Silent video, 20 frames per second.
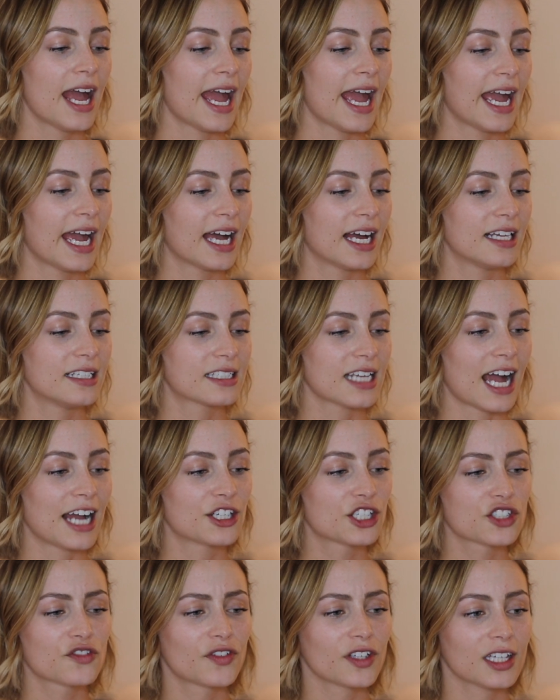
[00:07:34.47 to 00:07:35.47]
And
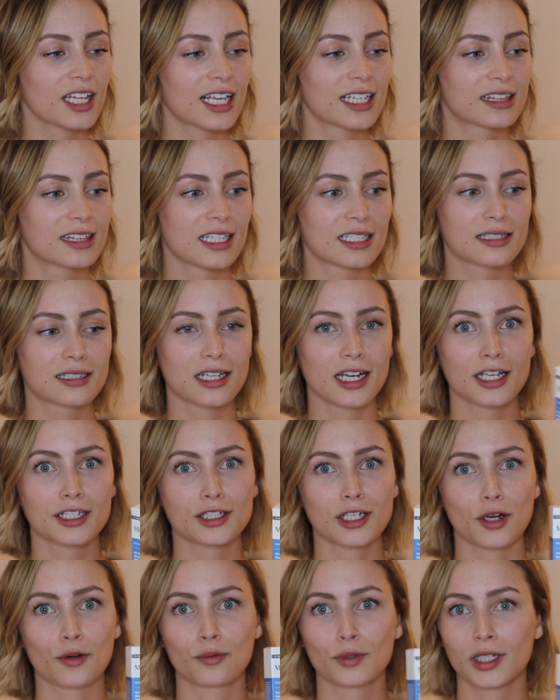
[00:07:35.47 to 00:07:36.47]
I just feel like this
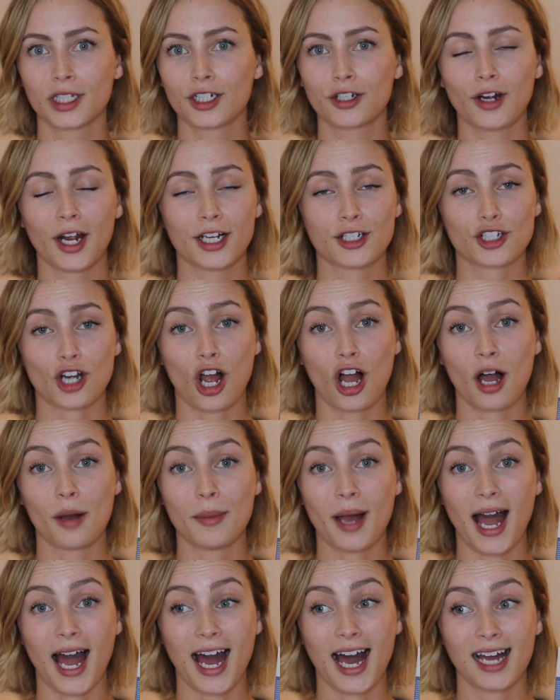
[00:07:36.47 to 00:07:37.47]
does a really great
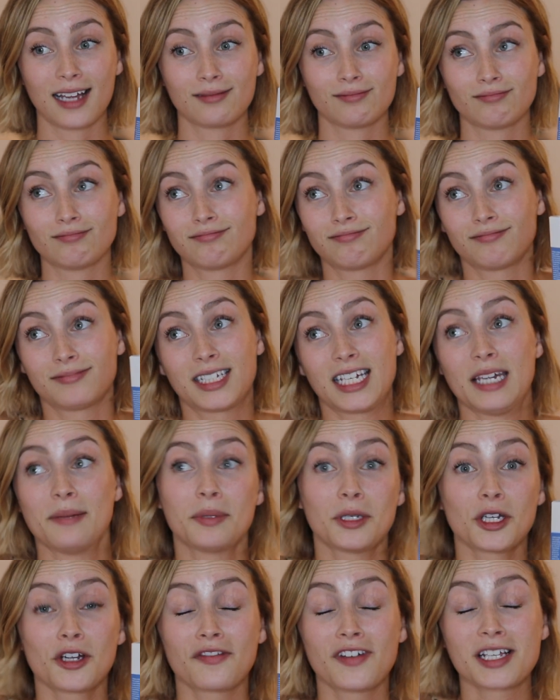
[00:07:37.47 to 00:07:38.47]
job at
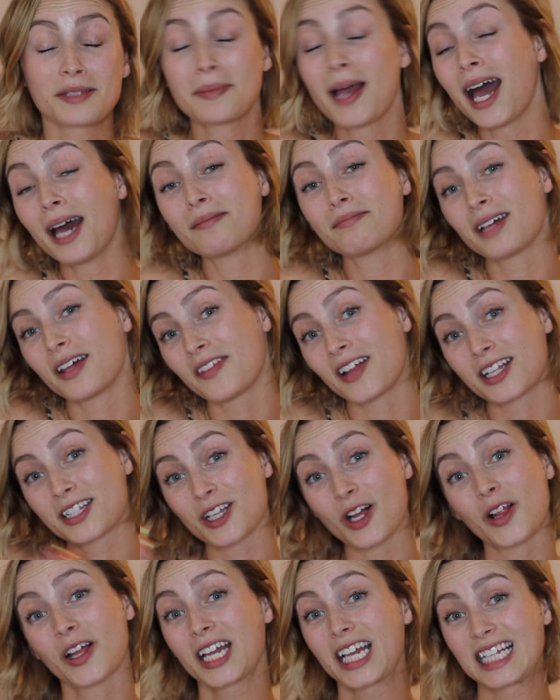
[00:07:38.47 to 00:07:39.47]
keeping your face matte, and that's
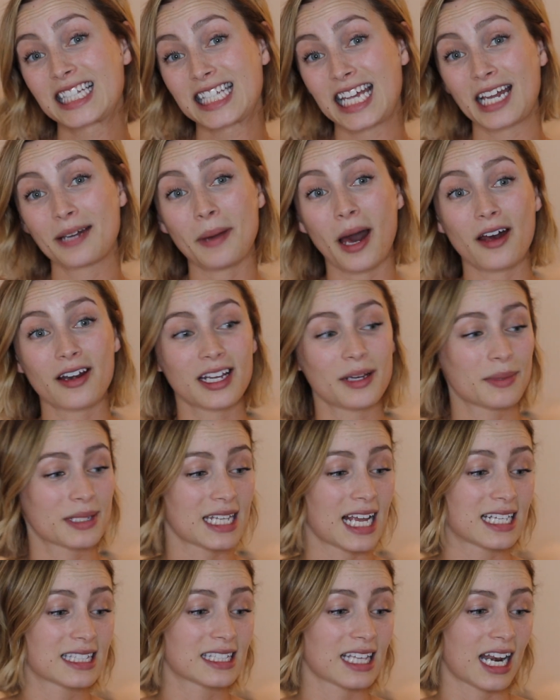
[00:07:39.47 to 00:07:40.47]
all I can say about it.
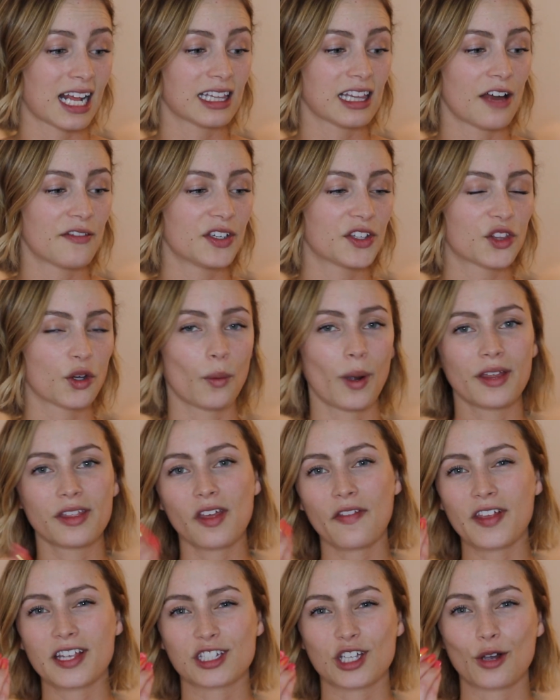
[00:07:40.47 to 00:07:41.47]
Besides that, I love it. The way
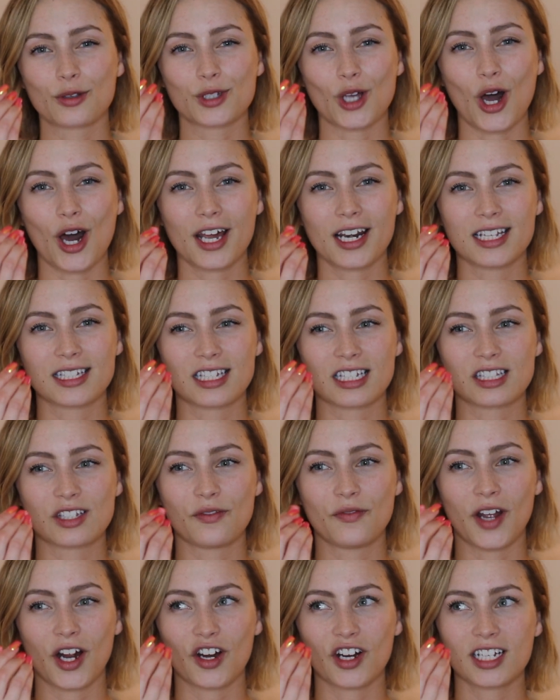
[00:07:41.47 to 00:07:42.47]
that this goes on is it's a
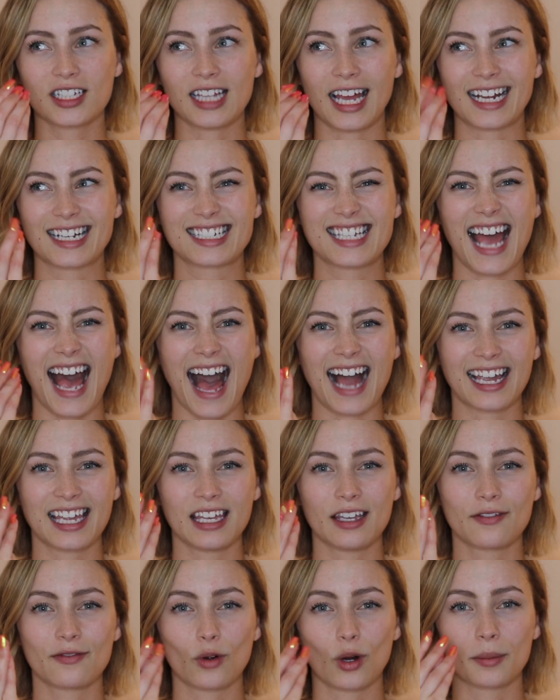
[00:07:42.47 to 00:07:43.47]
very like
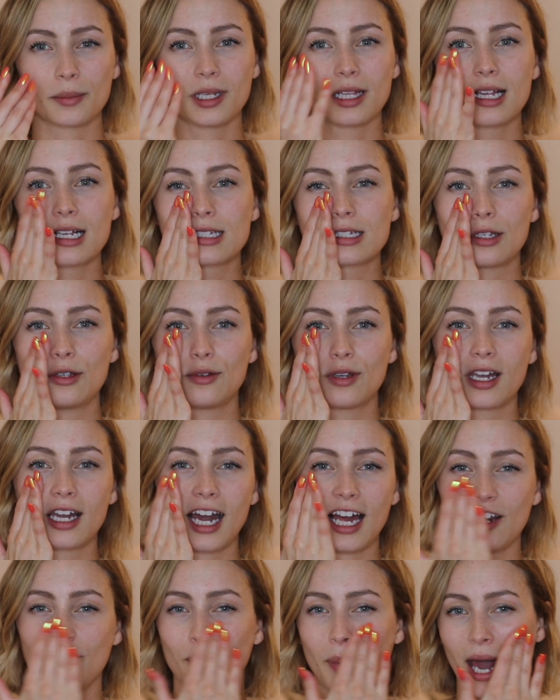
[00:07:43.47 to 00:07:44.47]
tacky formula, so you can
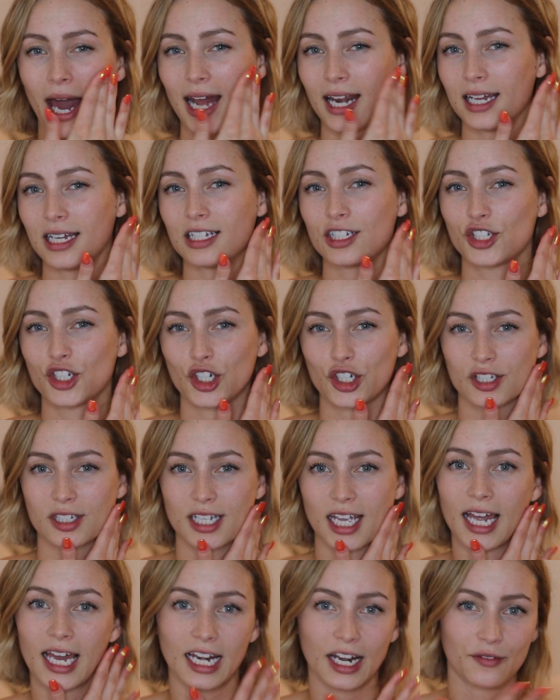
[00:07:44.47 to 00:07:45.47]
kind of pat it into your
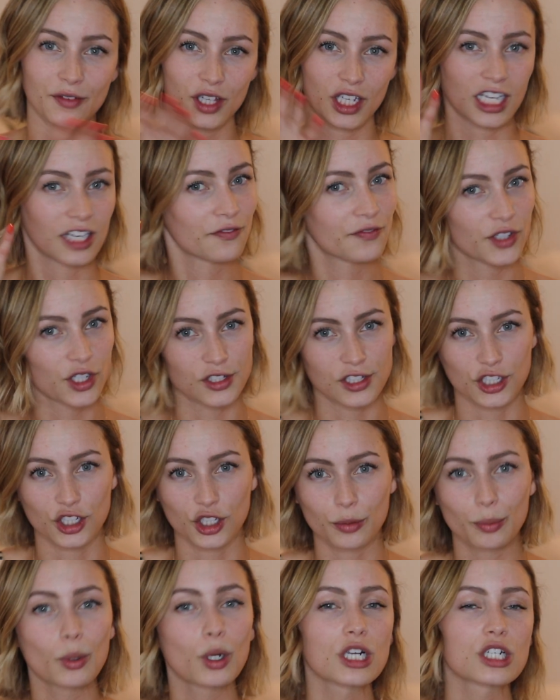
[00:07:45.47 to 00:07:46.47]
skin. I feel like it fills in
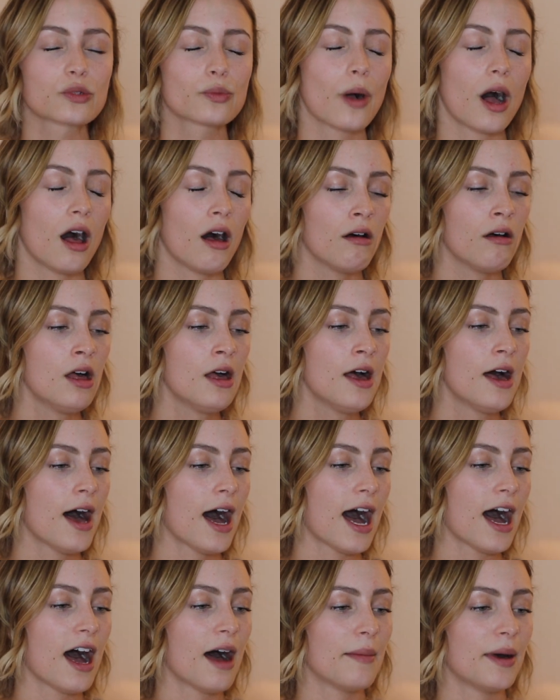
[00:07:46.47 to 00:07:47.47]
your pores well,
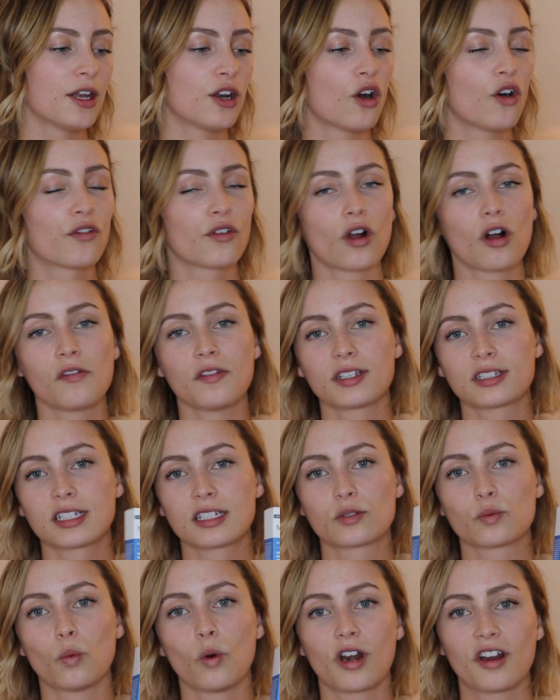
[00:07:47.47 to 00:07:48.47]
and overall this
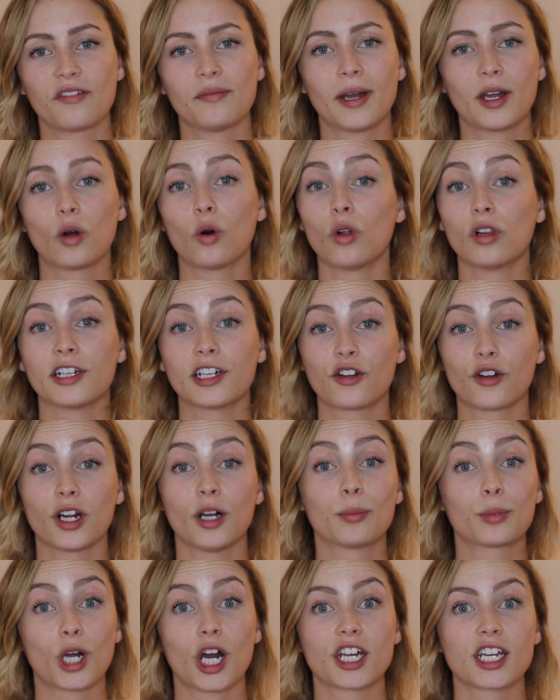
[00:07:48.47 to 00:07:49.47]
is one of my holy
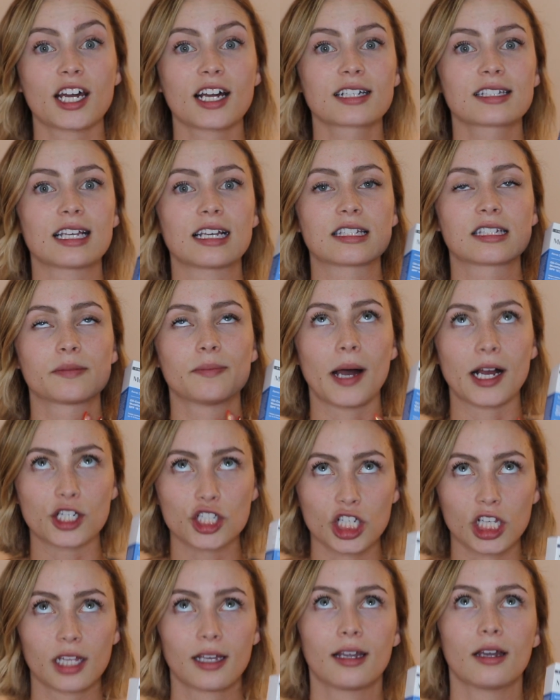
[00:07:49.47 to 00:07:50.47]
grail products,
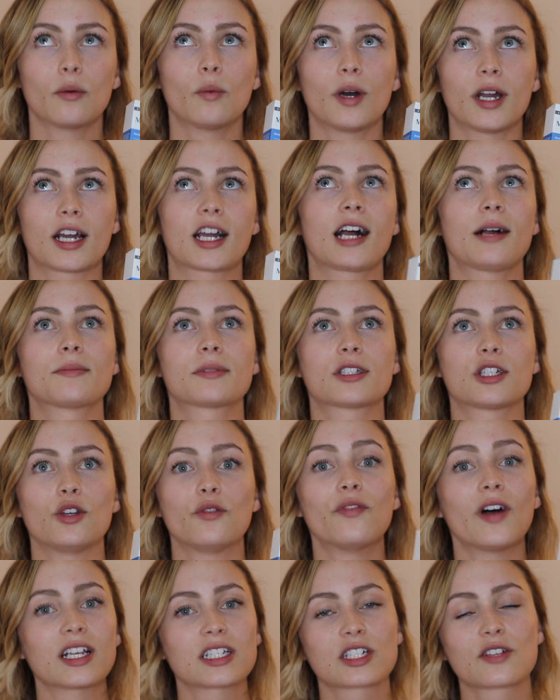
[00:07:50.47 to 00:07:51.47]
especially when it comes to
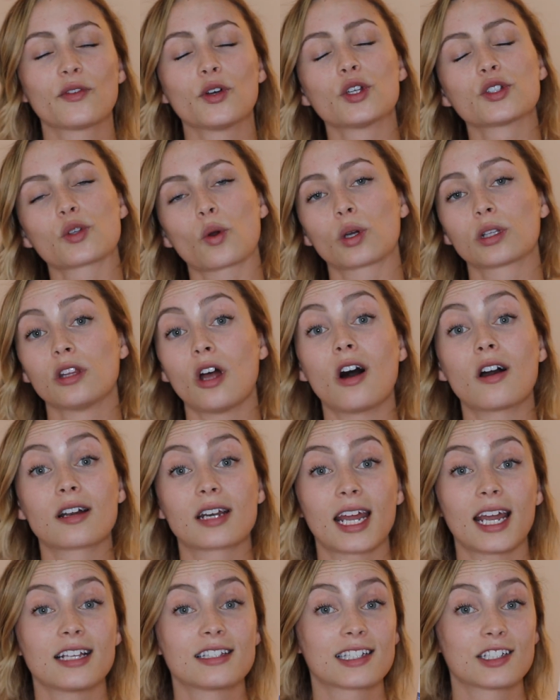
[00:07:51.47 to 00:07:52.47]
festivals or long
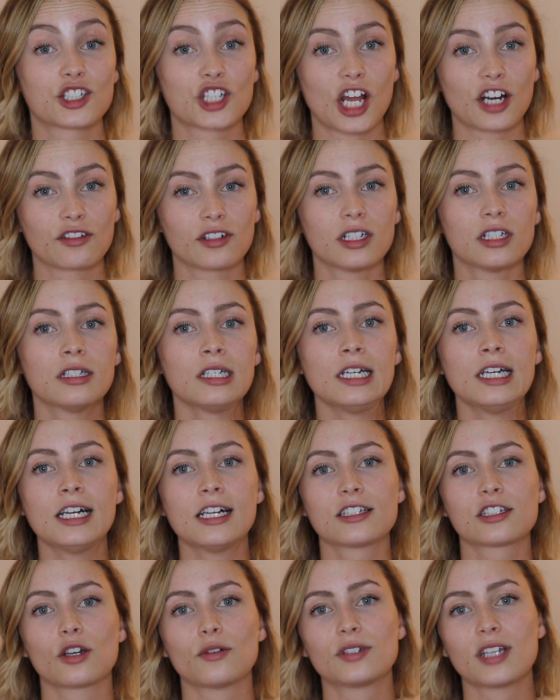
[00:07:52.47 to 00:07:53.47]
days in general.
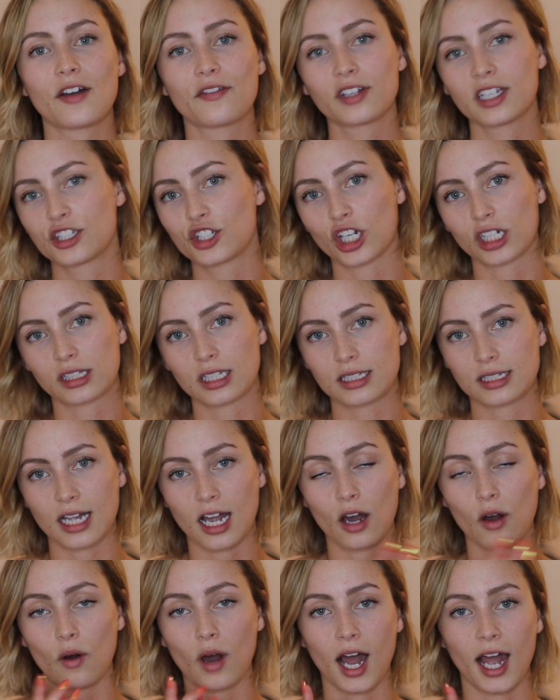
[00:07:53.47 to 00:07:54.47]
So definitely check this
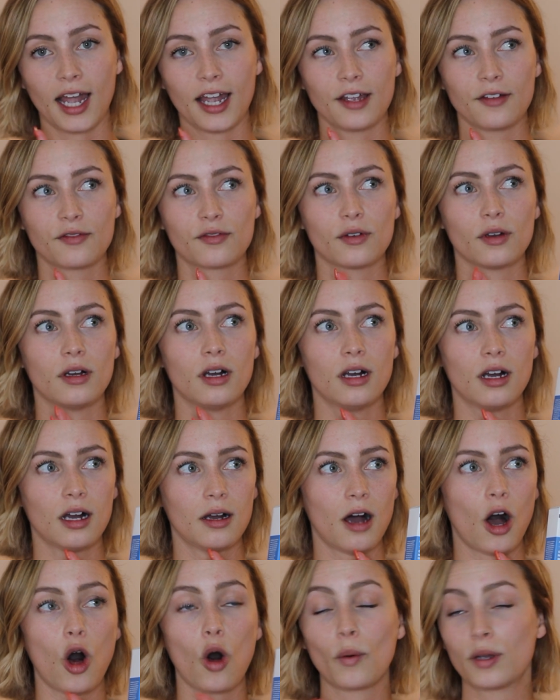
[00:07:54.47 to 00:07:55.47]
out. I've
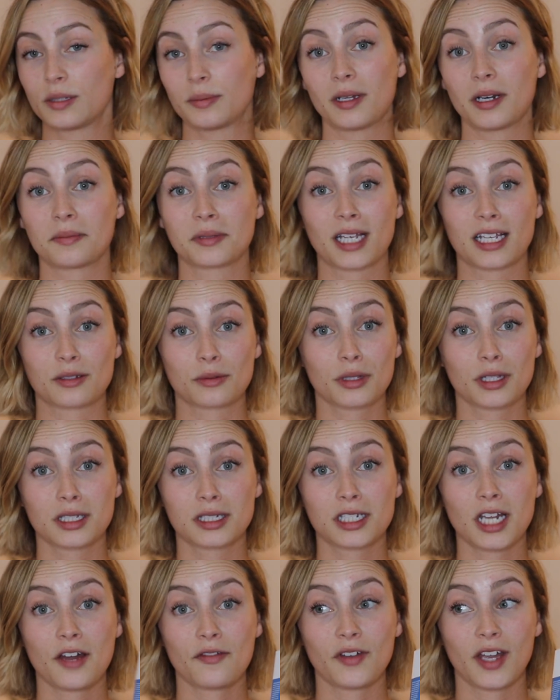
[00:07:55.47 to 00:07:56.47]
always been obsessed with
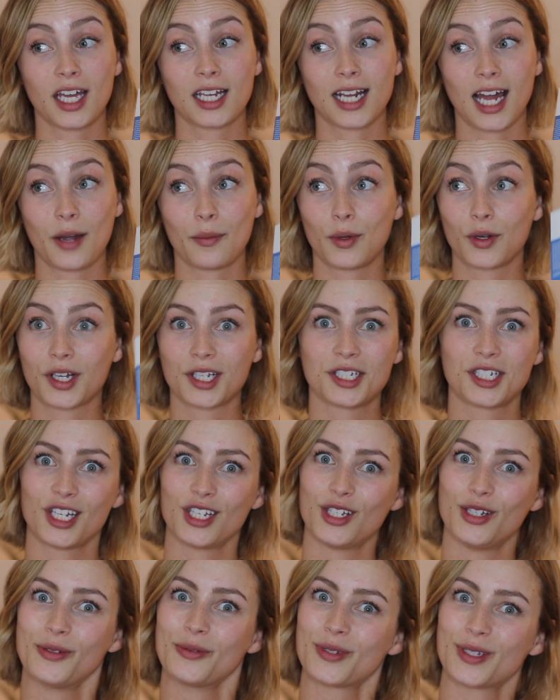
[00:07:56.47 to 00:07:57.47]
this stuff, and I will
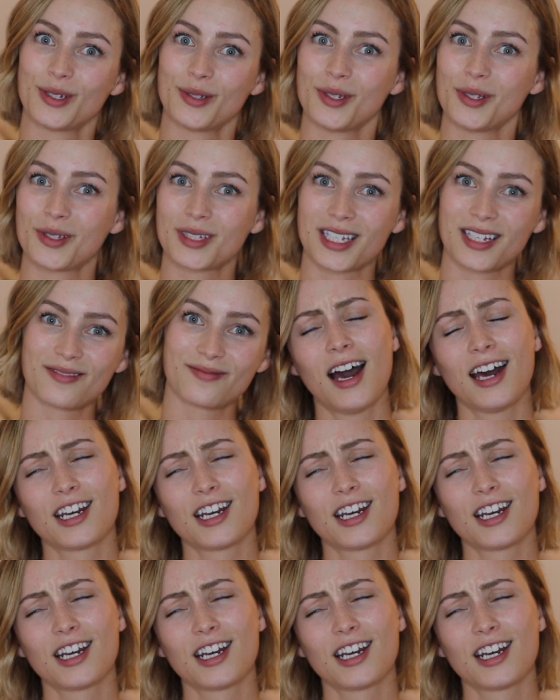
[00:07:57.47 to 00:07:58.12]
continue to use it.